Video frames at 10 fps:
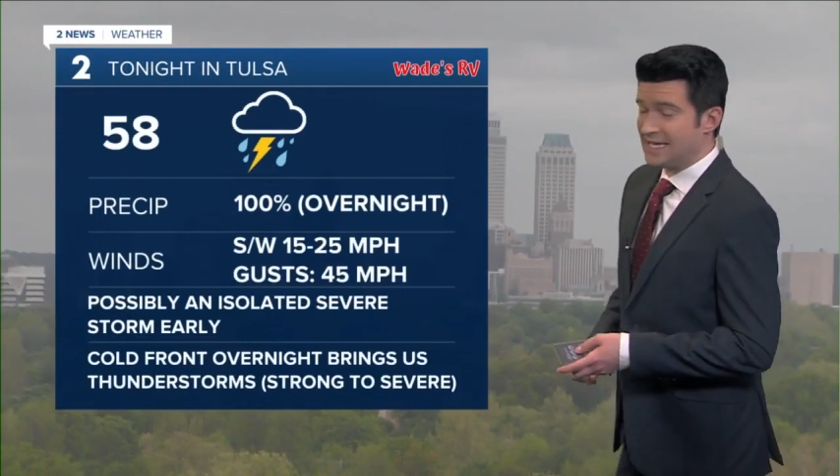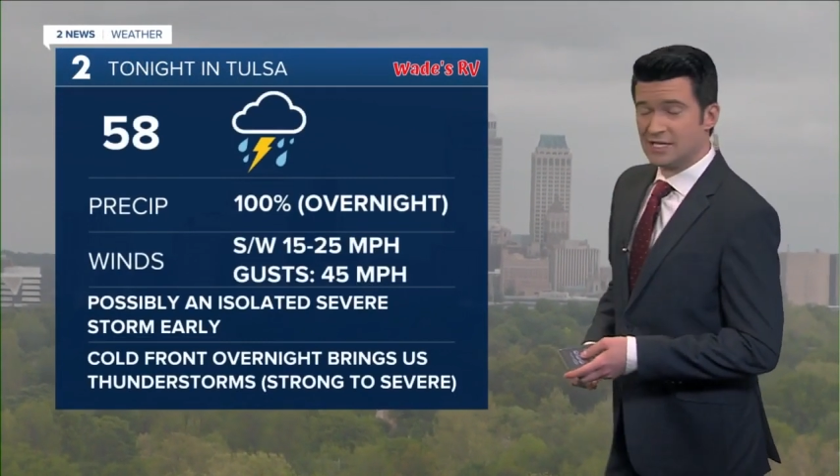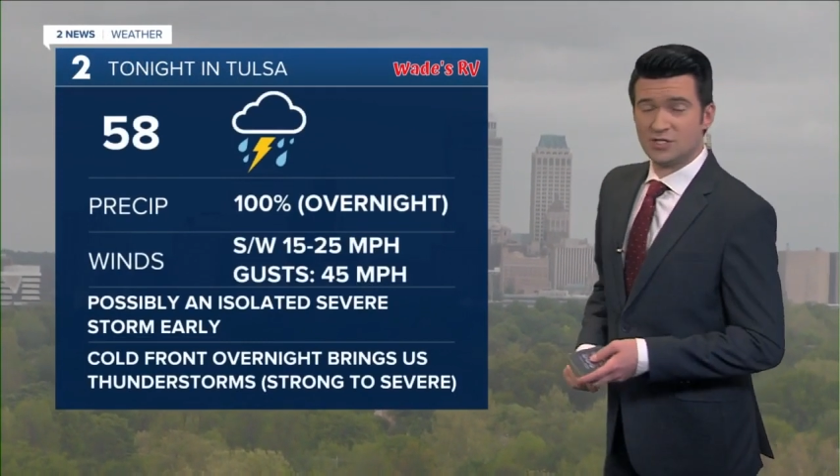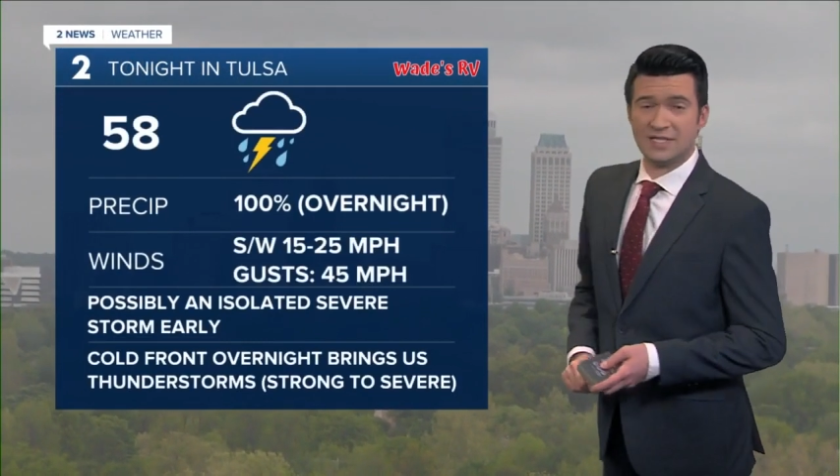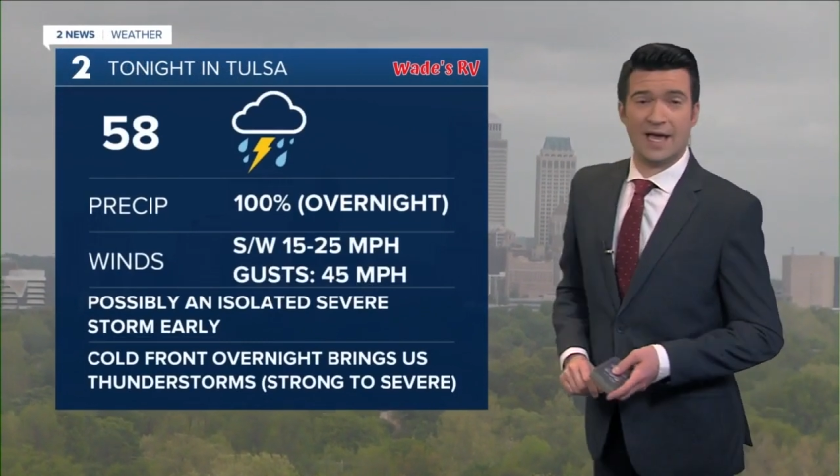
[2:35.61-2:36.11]

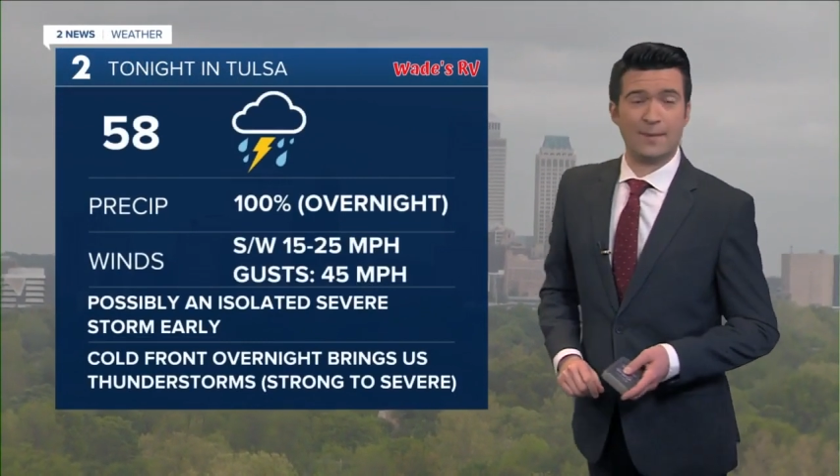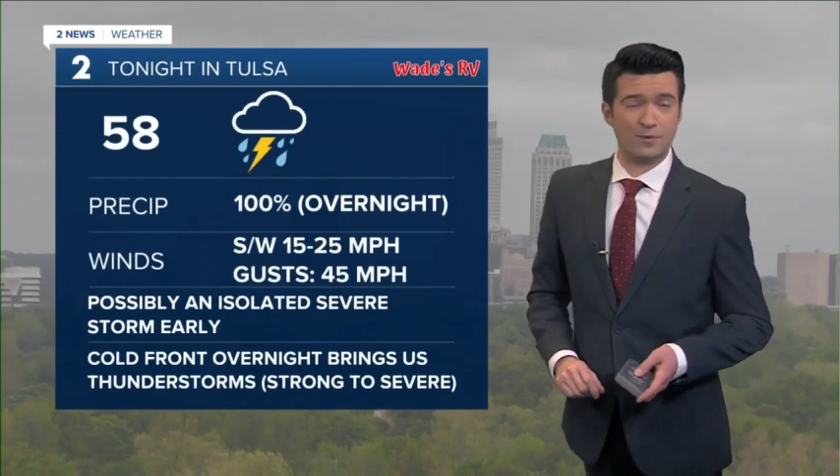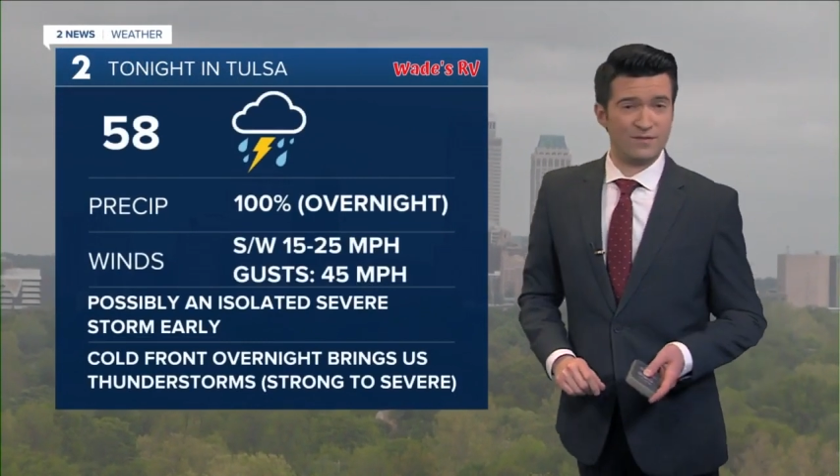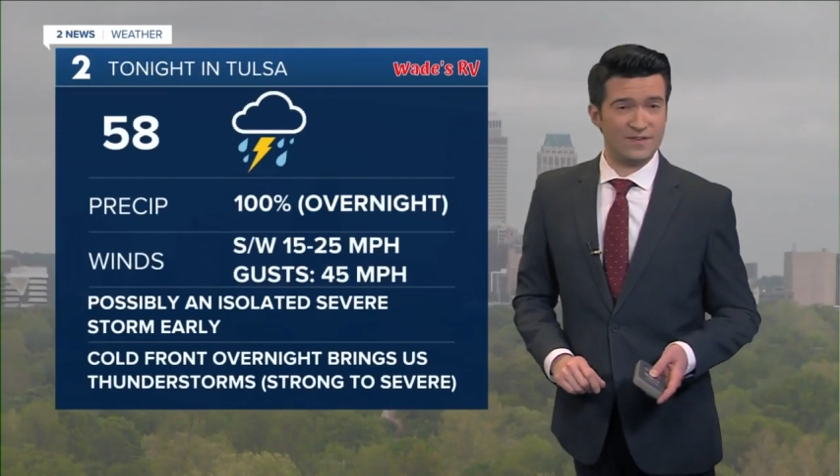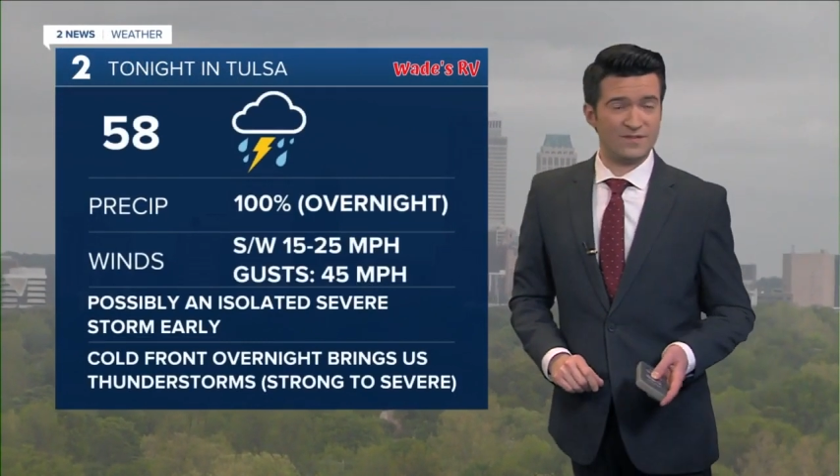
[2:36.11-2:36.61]
Into the
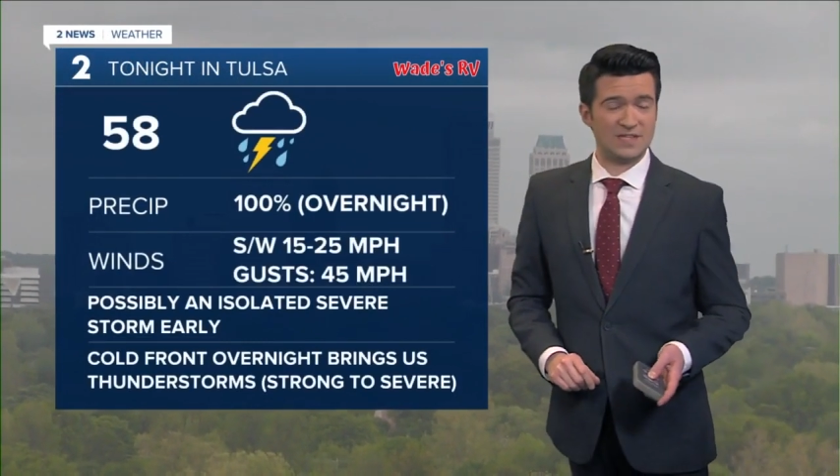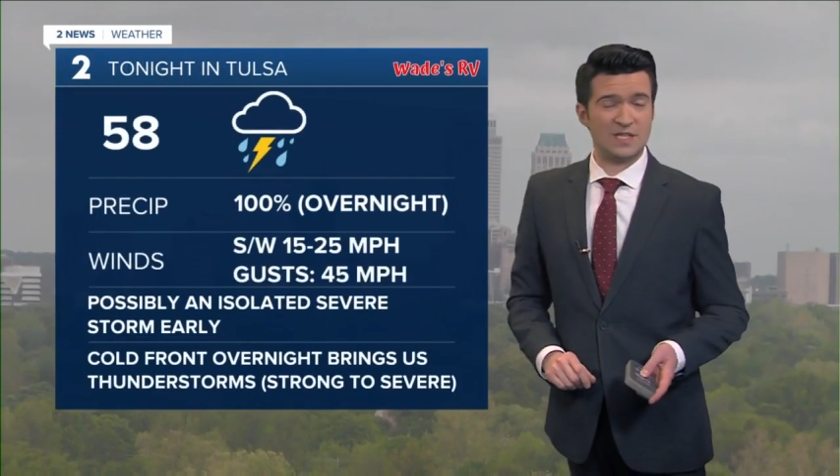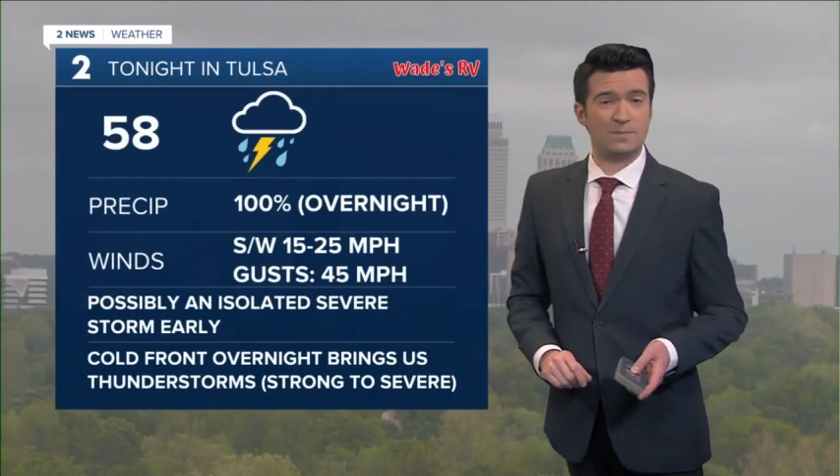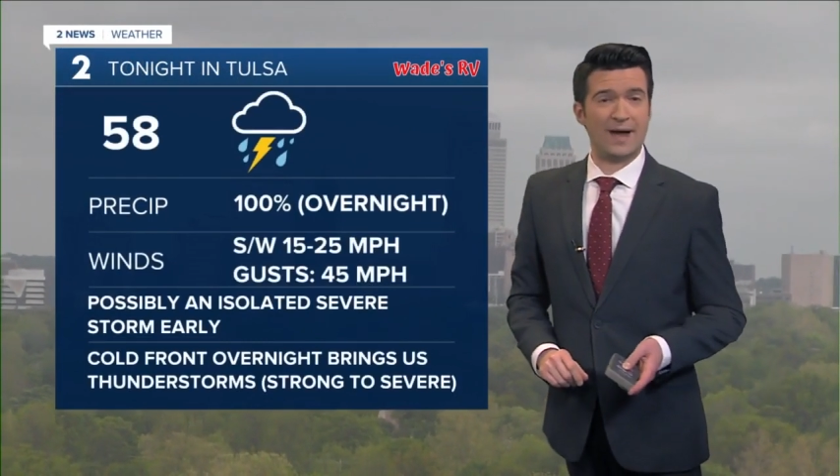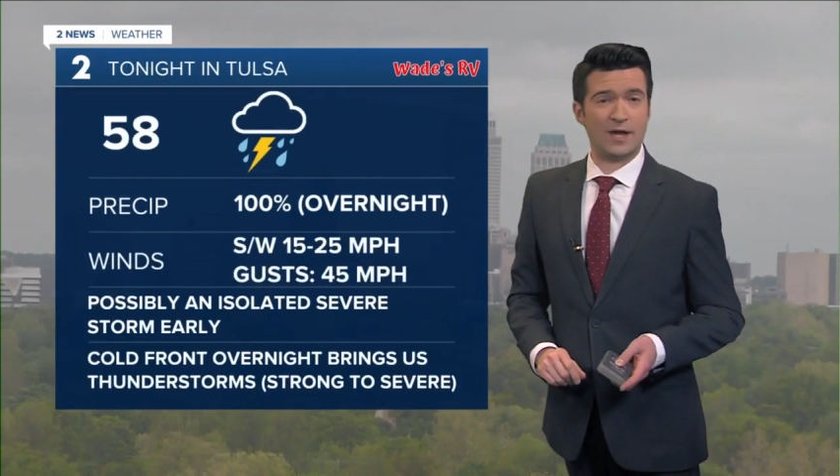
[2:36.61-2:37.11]
upper
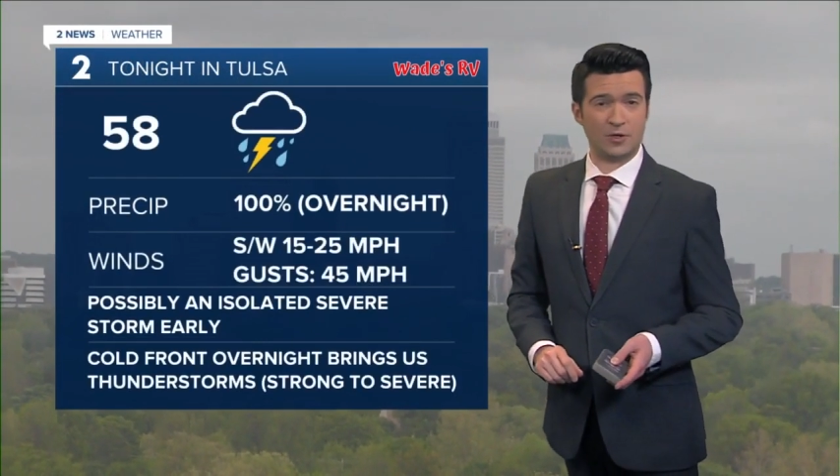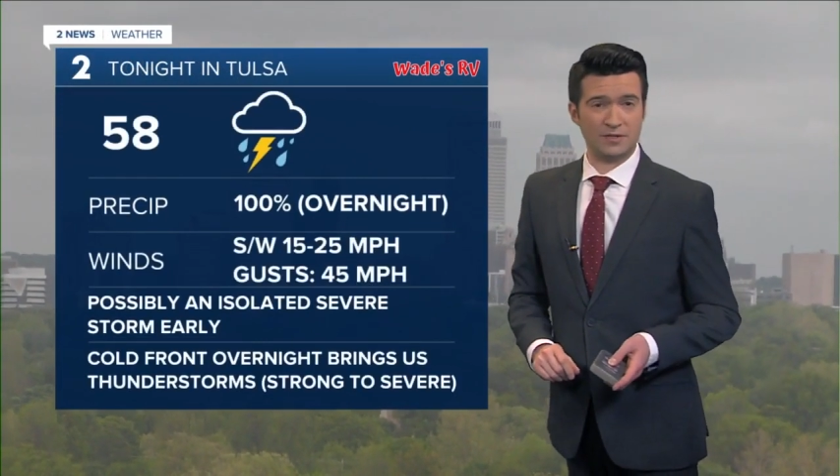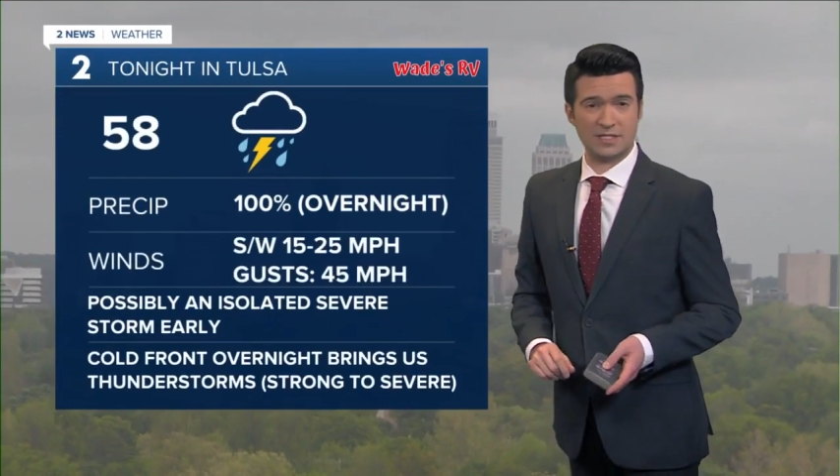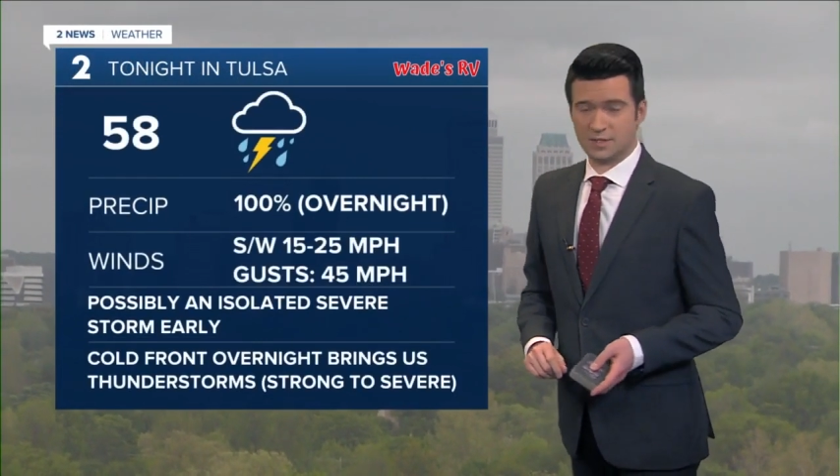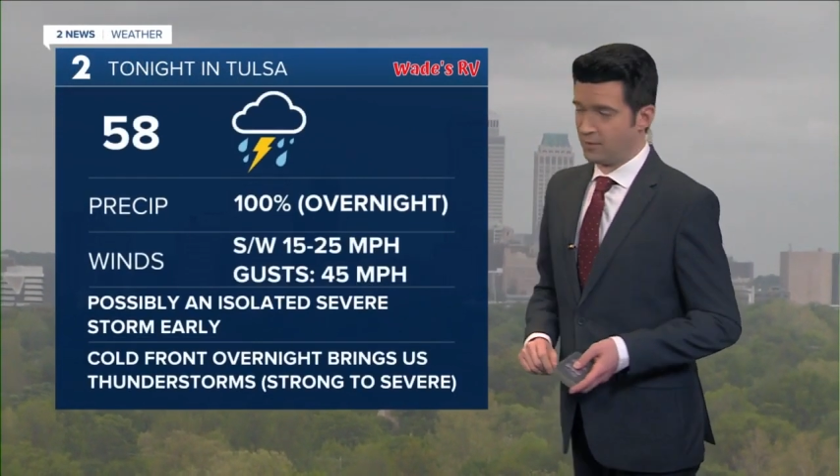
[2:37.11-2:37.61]
50s by
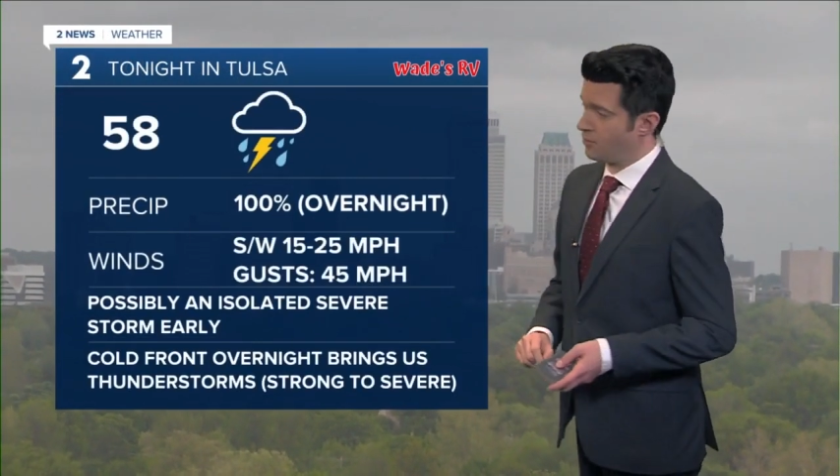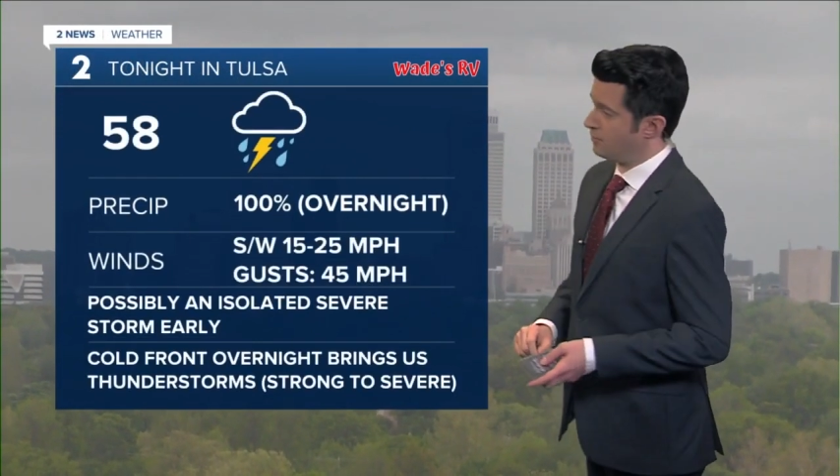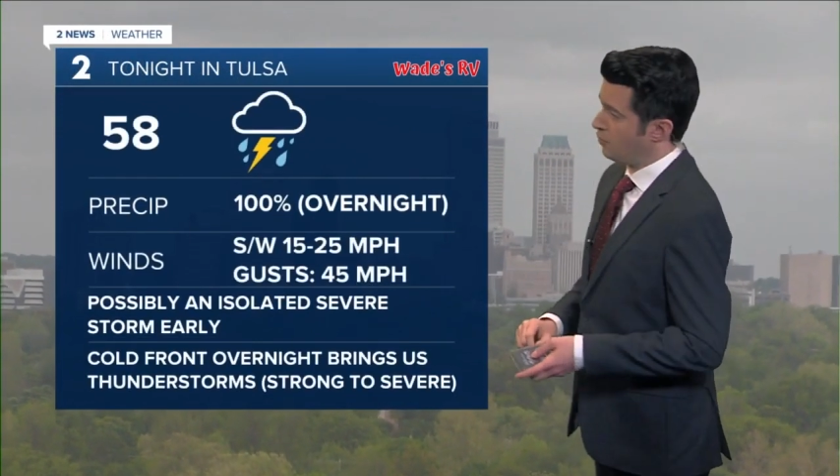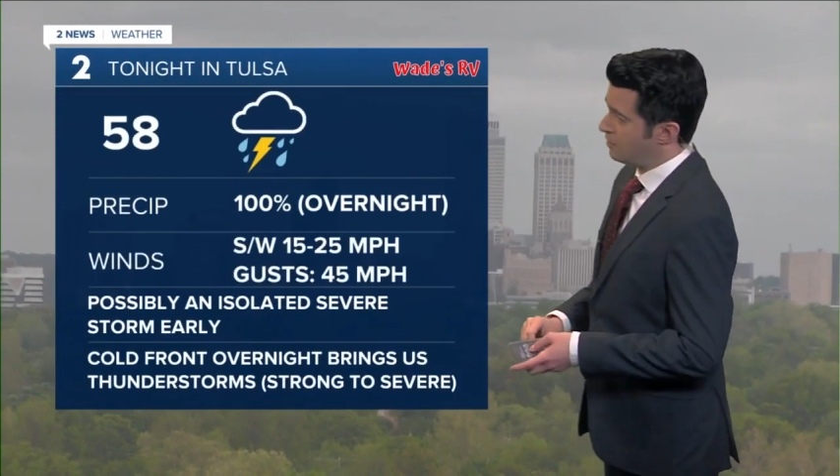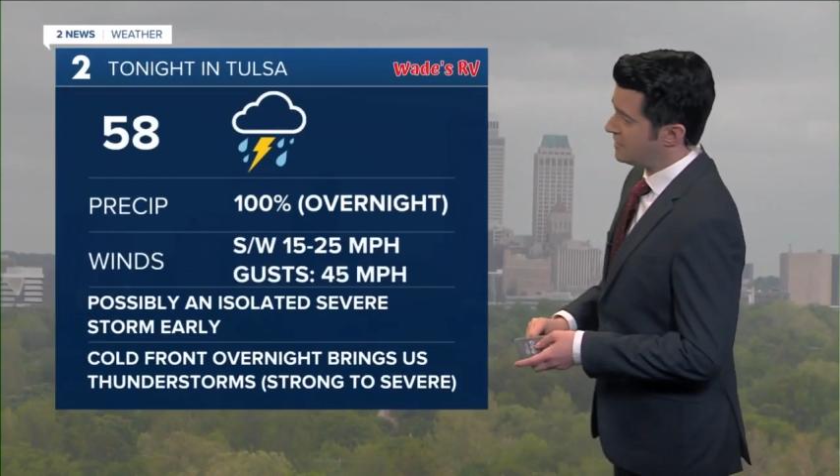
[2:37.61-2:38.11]
early
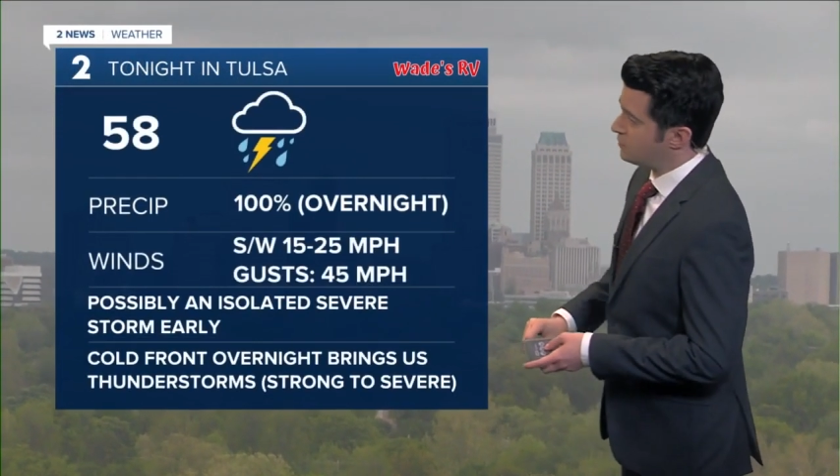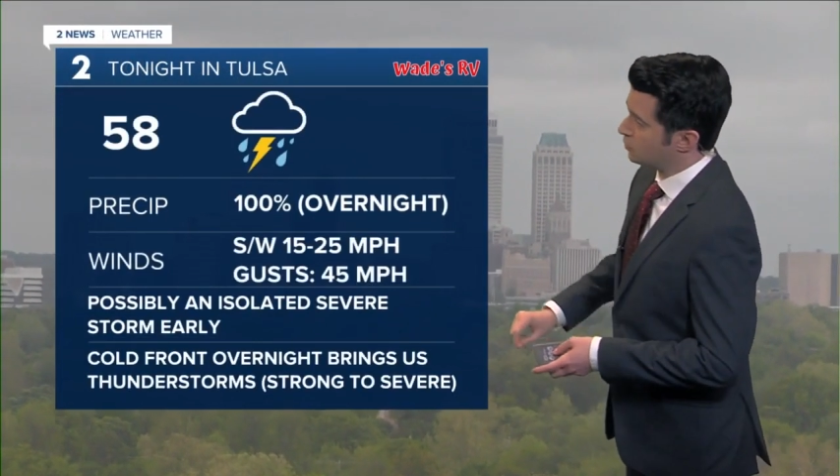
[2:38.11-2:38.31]
tomorrow morning,